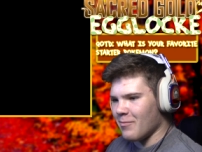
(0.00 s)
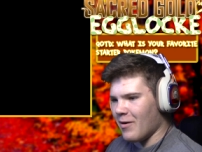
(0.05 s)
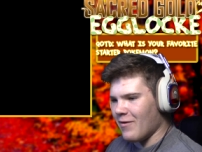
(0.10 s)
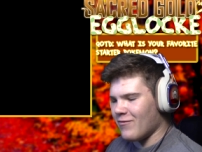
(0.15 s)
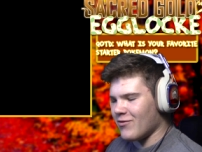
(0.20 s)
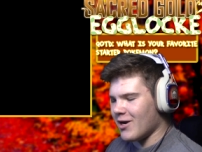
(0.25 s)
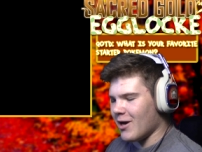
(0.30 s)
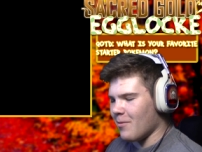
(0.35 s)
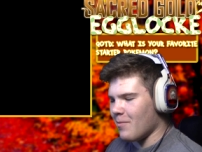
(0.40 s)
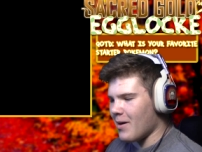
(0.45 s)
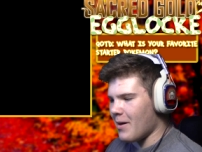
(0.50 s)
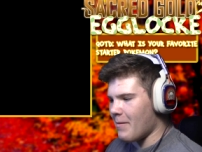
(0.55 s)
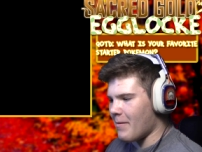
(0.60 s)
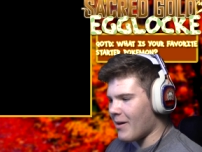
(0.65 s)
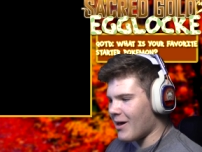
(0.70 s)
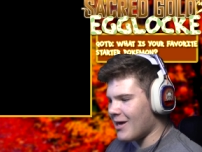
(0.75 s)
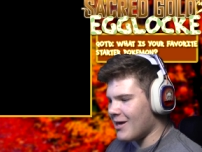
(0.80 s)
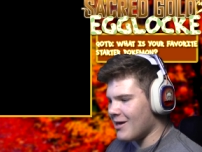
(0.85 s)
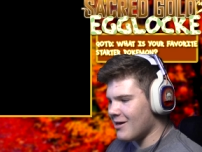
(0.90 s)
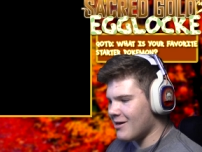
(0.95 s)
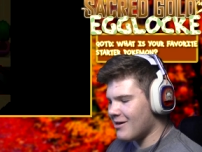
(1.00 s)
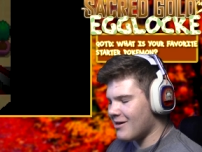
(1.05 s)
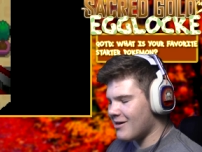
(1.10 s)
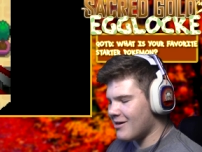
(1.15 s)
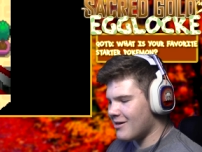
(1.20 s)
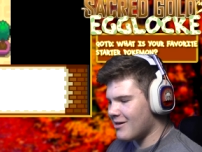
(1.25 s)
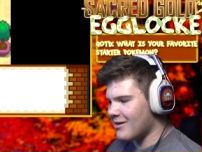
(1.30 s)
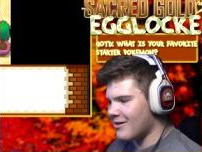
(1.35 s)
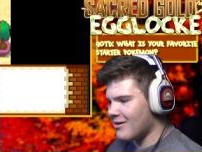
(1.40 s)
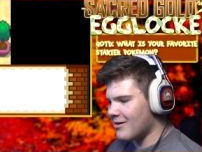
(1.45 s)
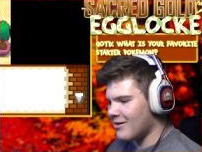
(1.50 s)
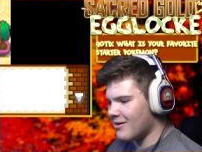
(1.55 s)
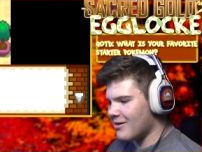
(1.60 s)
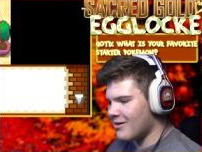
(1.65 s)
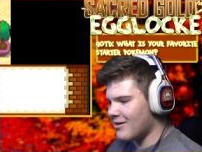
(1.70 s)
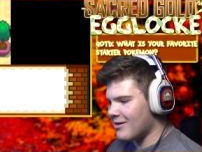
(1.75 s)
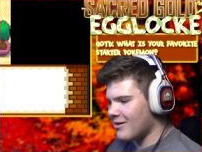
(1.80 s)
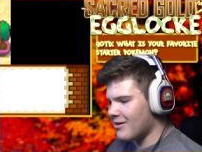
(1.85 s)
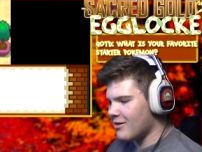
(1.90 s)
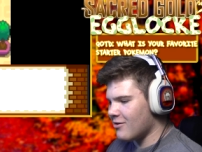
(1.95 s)
Bye for now, bye-bye.
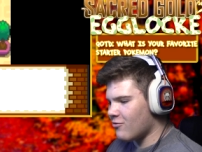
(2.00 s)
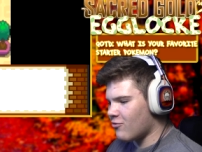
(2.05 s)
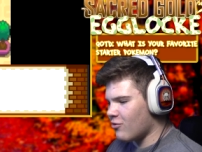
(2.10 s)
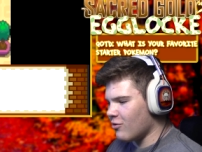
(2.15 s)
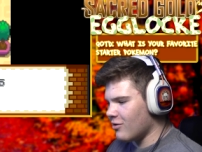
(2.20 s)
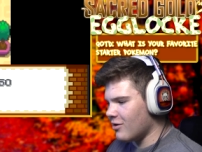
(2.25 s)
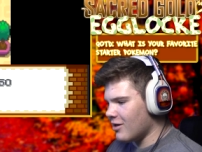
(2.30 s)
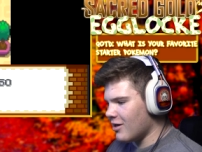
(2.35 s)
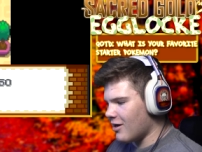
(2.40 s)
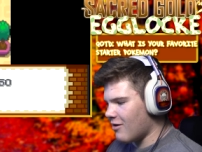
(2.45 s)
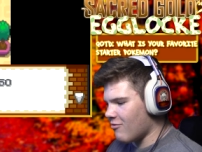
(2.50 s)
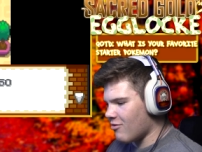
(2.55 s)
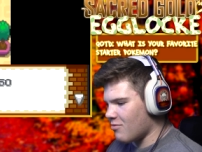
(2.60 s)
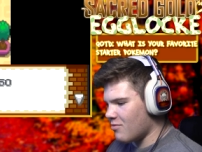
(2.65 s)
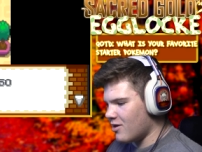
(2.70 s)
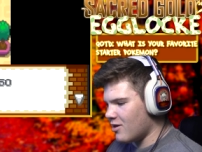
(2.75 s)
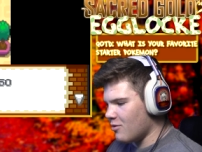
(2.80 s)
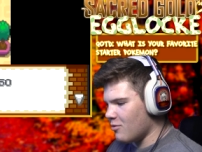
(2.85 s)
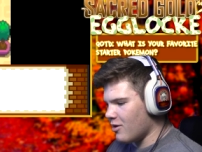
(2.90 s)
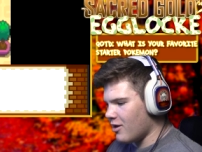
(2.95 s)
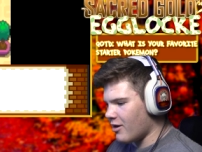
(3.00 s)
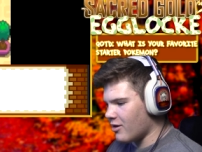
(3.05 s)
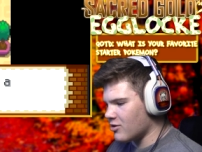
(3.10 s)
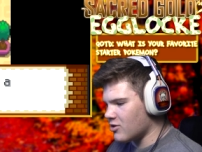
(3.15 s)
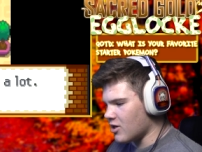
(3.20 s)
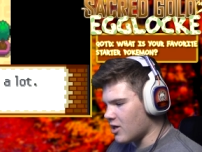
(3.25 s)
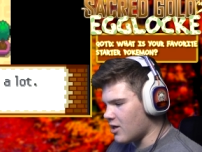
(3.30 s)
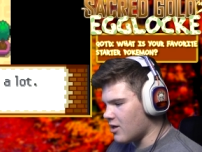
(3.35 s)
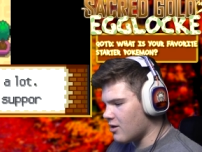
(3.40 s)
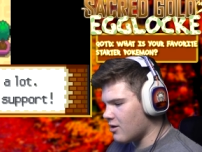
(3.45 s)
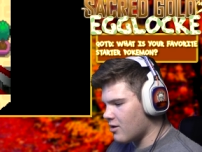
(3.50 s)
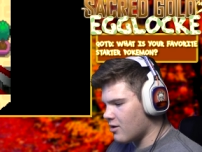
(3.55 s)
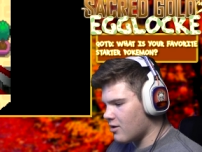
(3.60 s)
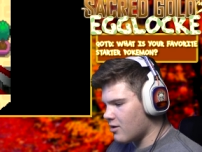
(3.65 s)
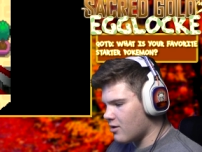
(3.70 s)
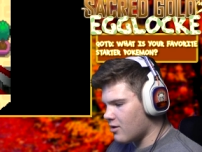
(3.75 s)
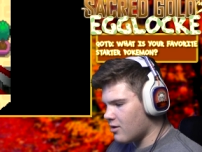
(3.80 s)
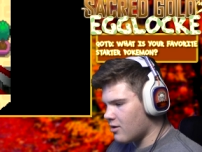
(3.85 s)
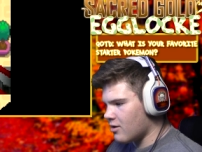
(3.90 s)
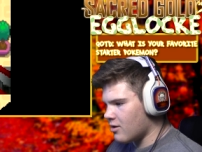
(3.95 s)
Truly, that gives me new energy.
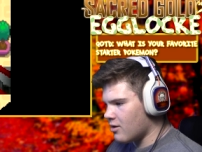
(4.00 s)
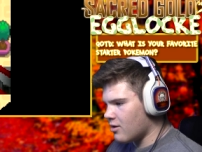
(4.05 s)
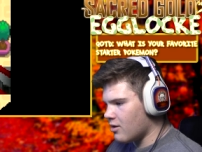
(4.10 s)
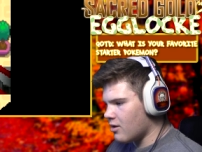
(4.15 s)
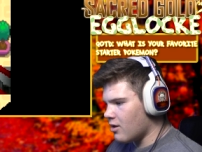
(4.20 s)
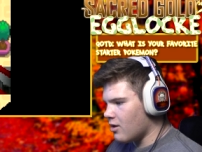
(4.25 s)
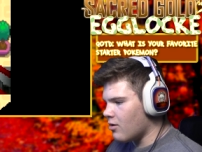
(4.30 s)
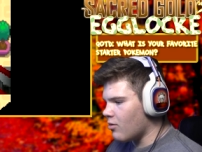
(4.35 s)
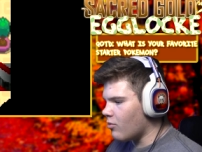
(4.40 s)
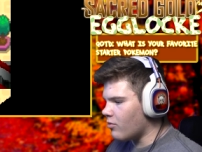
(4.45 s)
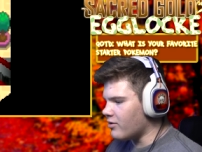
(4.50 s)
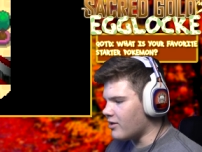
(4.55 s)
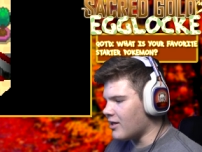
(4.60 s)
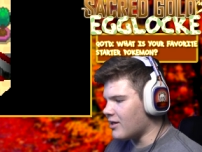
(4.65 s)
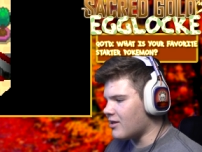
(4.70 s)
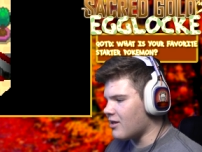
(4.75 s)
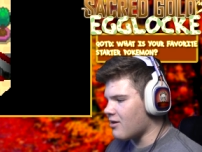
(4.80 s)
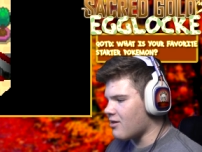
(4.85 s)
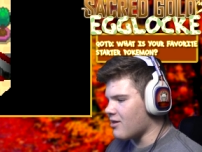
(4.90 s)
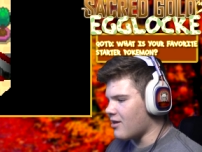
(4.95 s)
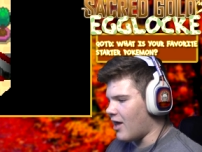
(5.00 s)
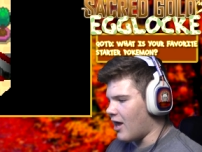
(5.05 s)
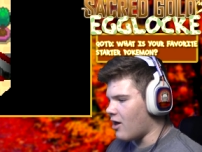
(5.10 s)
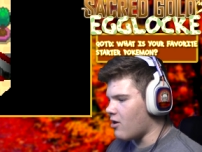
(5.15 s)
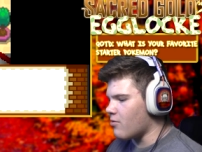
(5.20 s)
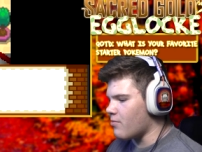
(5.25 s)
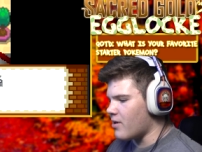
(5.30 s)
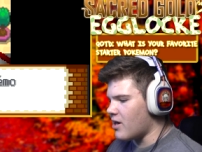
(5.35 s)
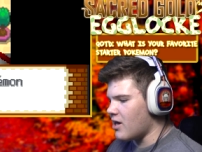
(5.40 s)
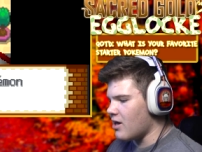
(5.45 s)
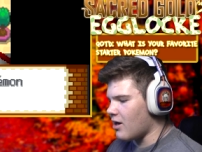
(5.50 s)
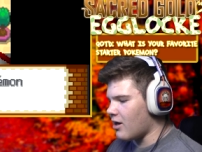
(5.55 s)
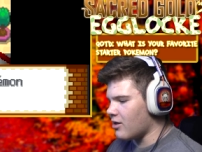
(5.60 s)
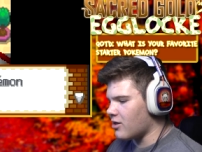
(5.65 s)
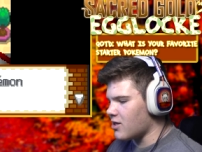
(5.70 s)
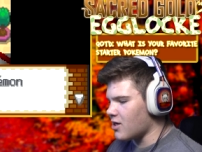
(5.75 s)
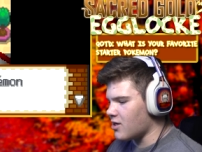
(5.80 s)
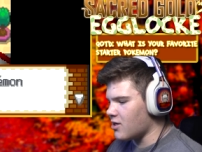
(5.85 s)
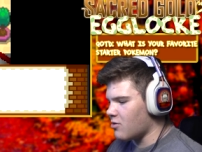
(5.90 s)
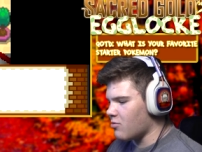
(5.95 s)
Well, that doesn't help me. I
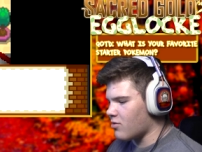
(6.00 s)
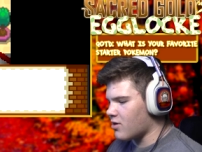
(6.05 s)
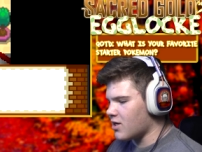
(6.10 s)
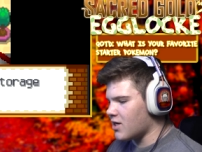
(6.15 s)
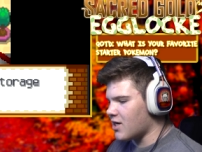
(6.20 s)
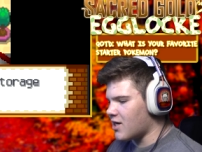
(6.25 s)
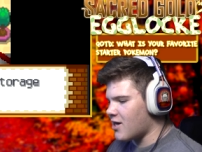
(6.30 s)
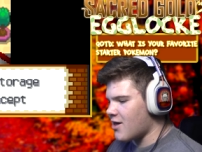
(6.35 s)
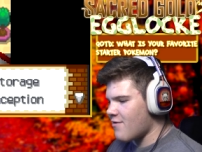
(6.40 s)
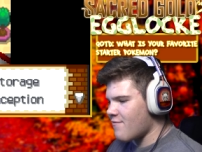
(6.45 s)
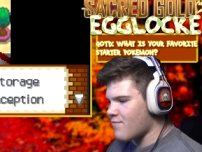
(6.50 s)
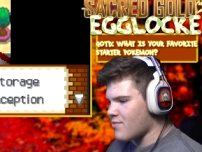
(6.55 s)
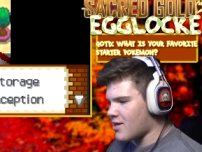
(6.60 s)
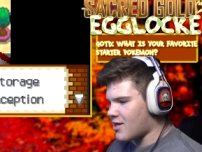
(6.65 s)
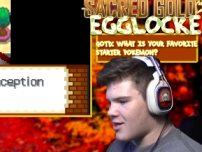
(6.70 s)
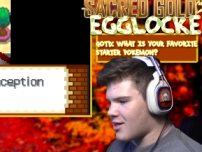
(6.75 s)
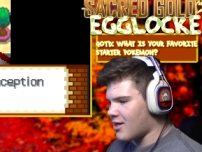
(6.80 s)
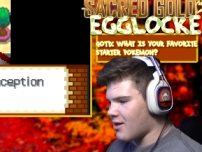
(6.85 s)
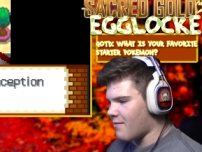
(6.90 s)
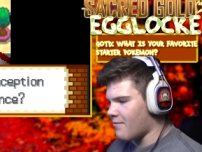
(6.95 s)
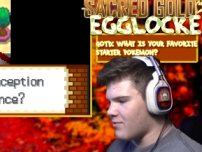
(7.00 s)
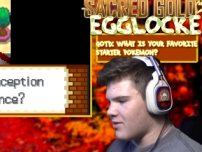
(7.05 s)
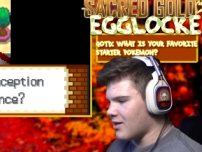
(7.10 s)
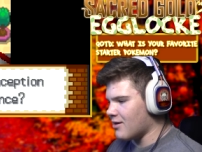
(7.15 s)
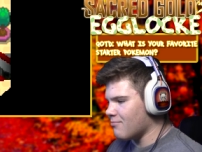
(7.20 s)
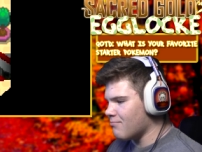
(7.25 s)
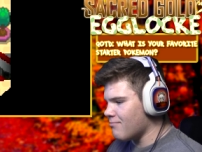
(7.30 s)
thought you were gonna give me something,